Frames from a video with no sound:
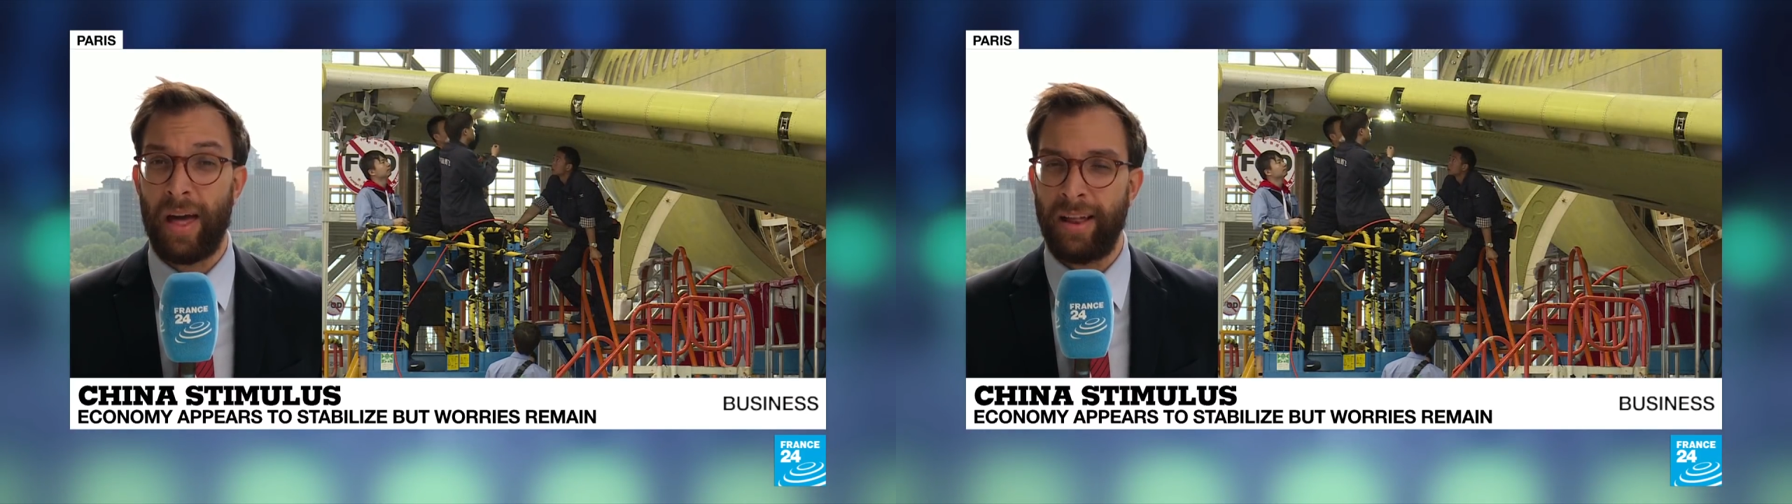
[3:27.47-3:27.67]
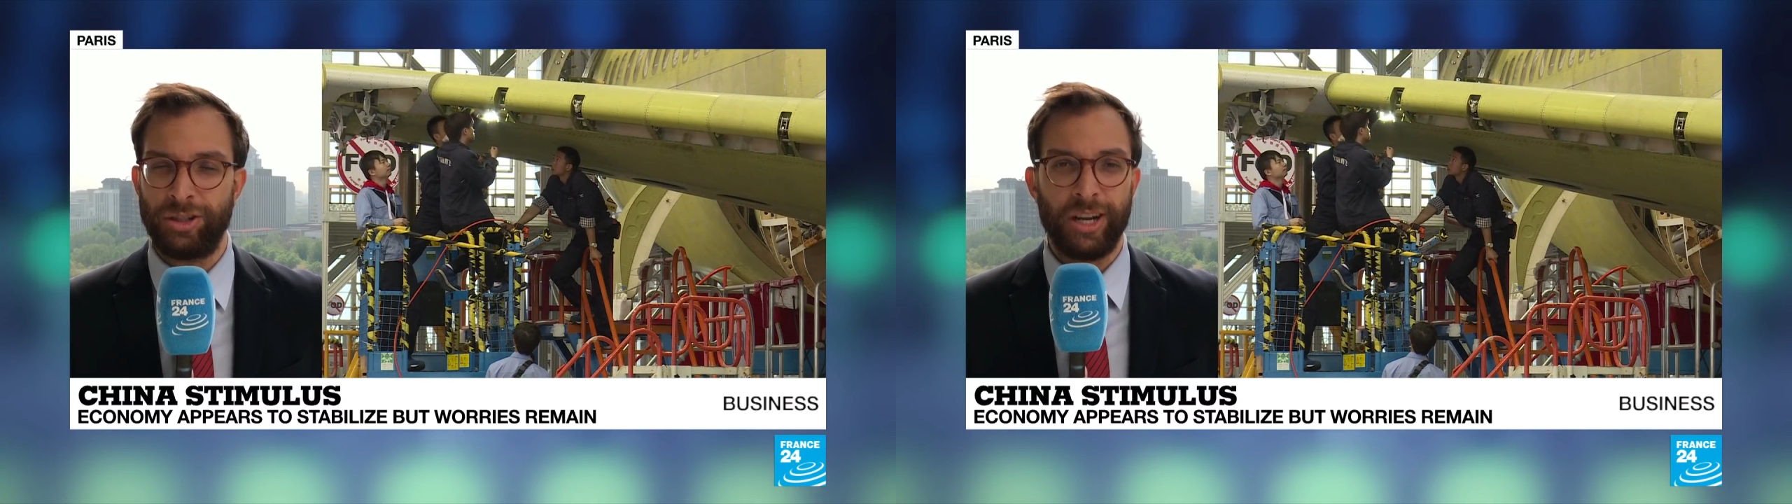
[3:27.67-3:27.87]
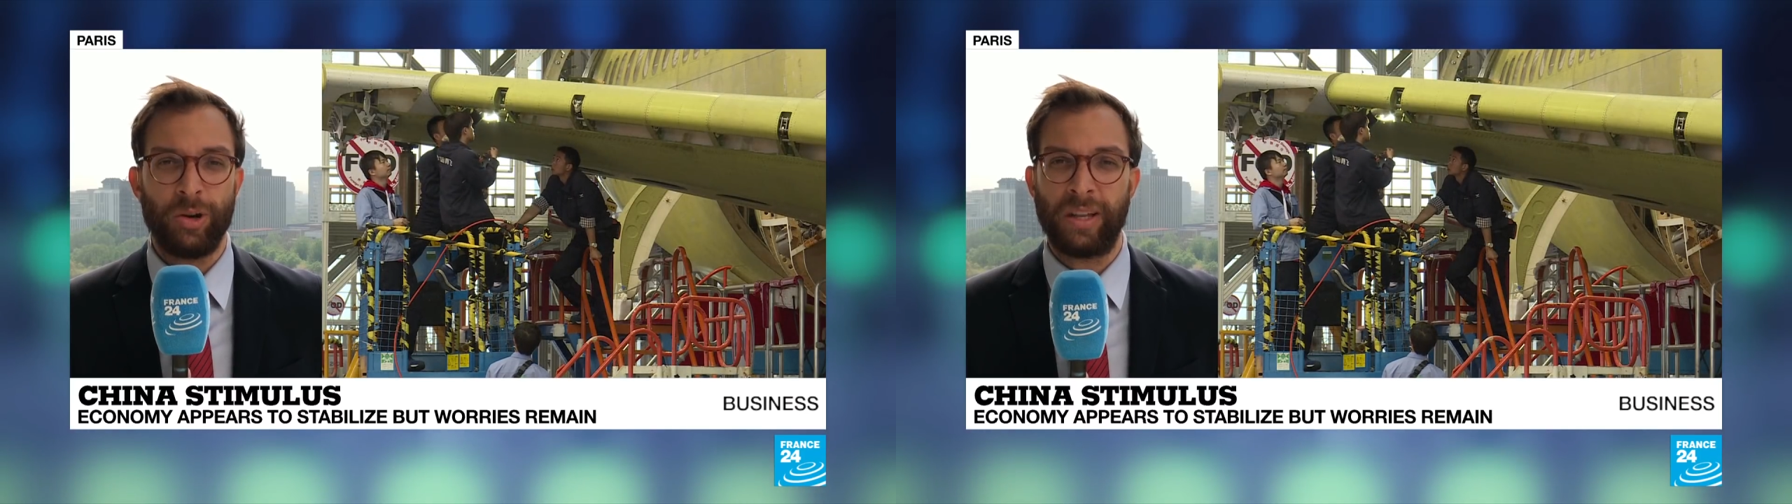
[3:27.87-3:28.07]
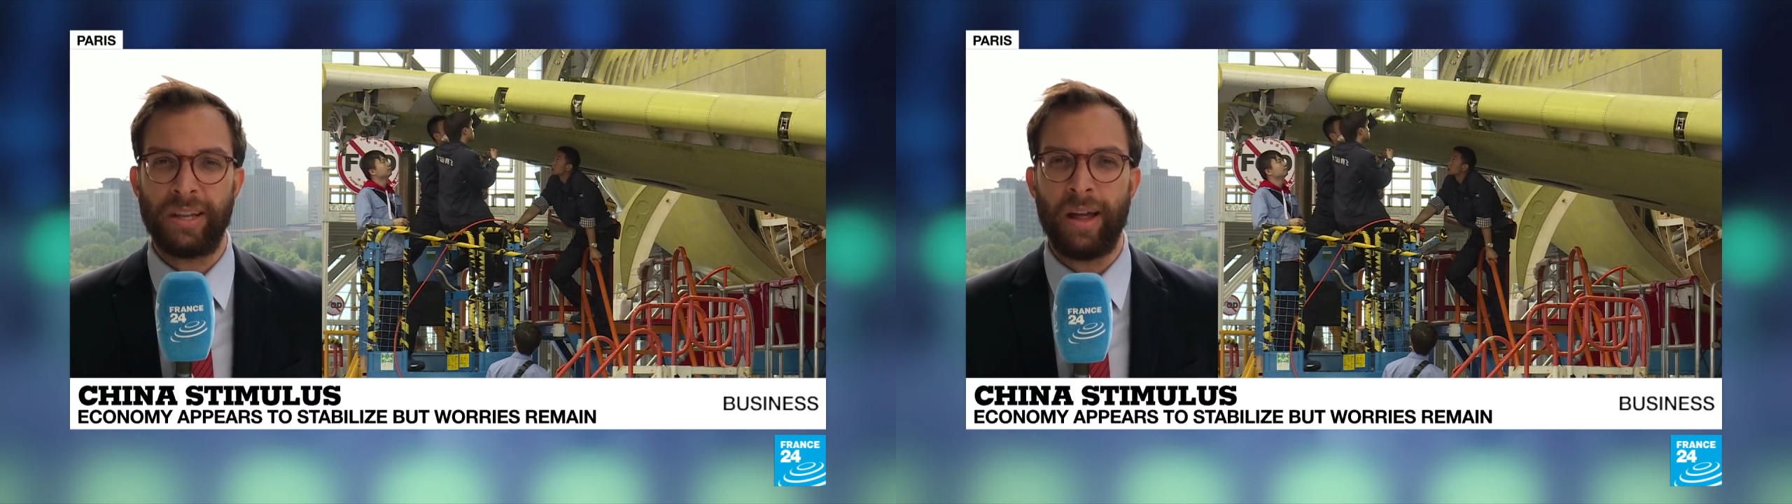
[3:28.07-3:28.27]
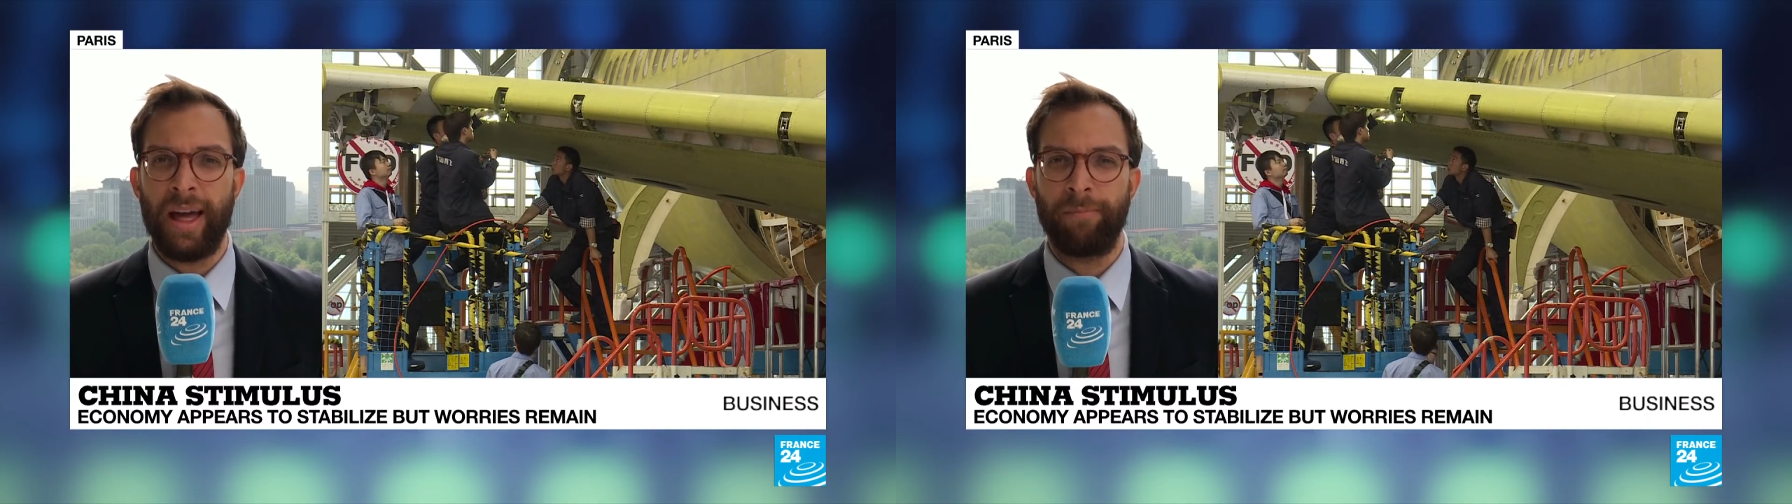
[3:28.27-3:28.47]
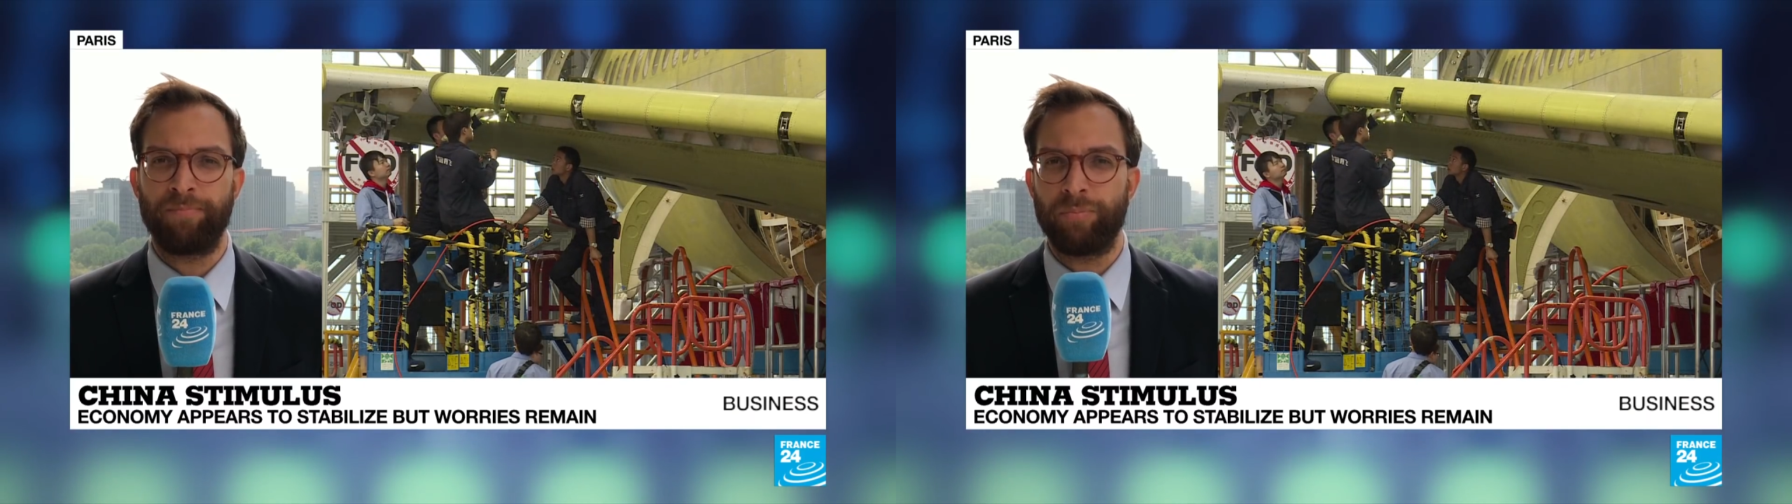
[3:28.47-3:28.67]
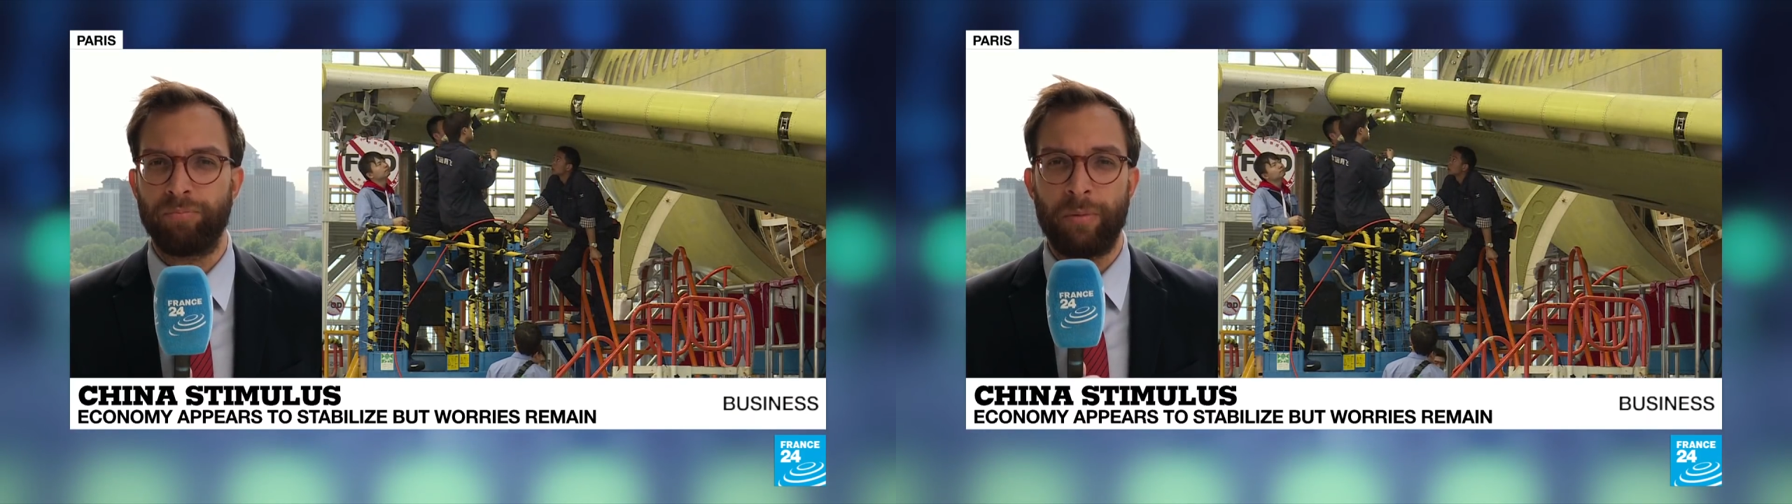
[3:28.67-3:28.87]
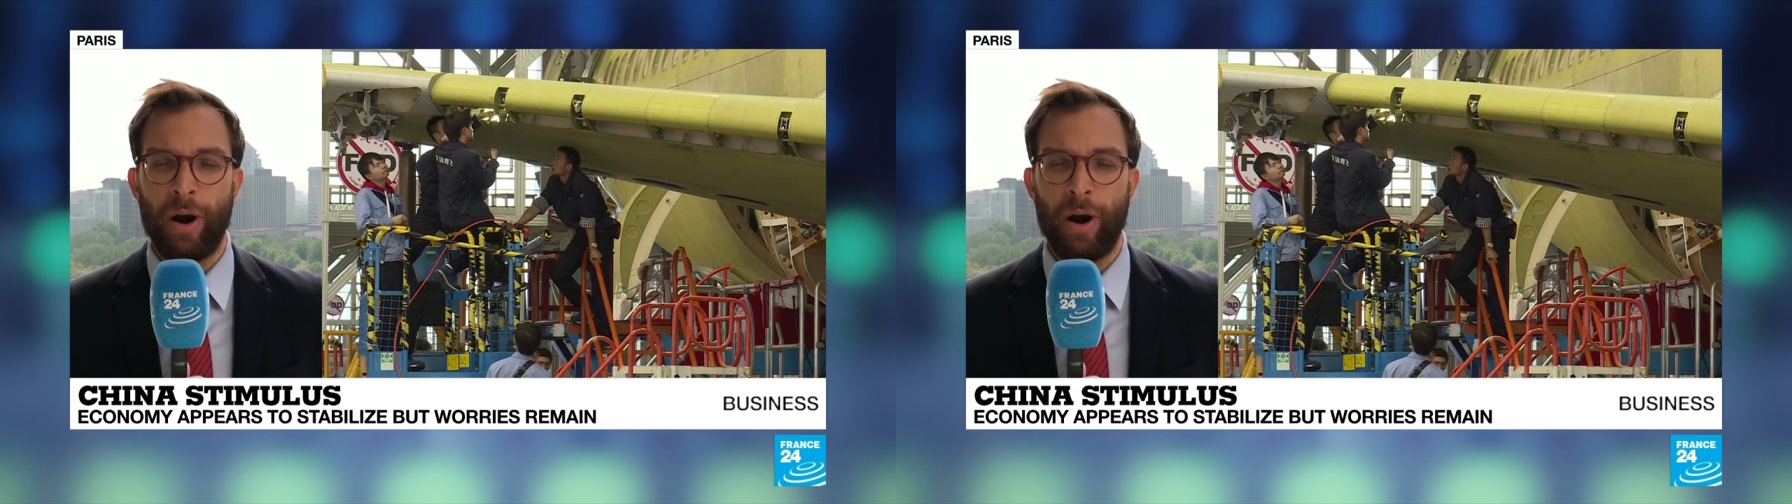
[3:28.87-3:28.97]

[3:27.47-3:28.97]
and generally um,